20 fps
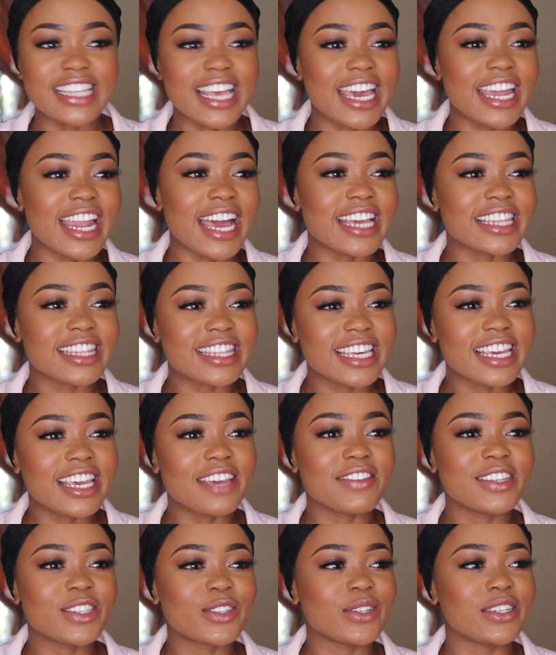And I think
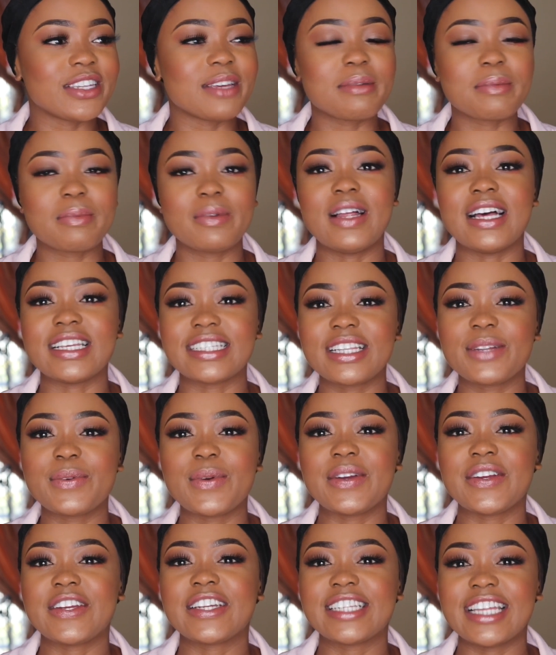even today people are still
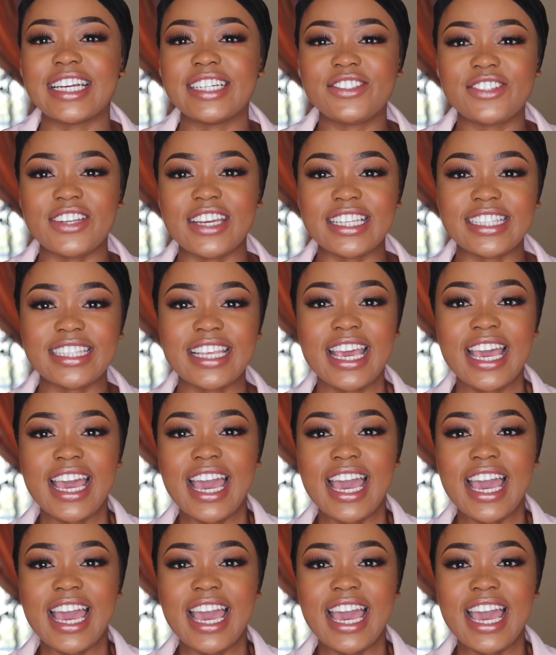wearing that dress,